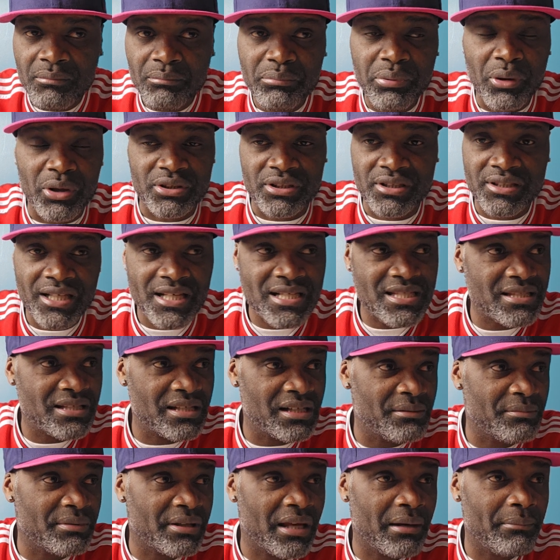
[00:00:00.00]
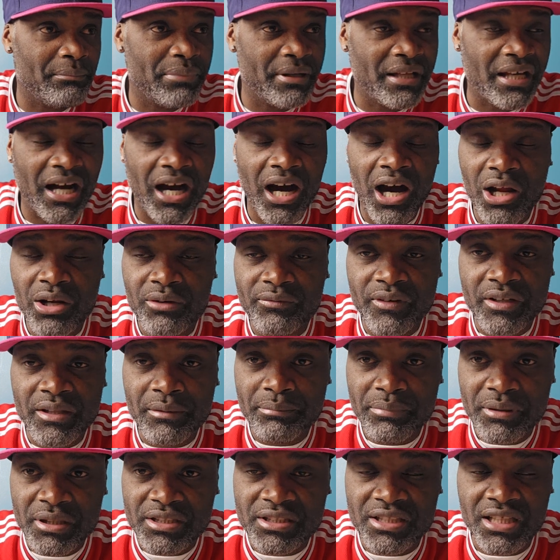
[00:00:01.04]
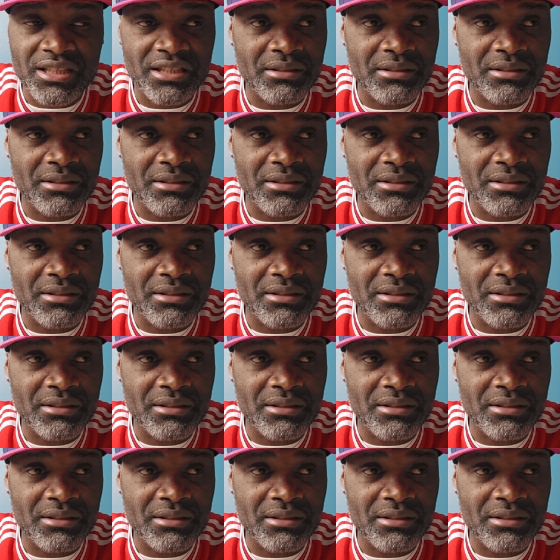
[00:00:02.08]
But yes, still he can play all over the pitch.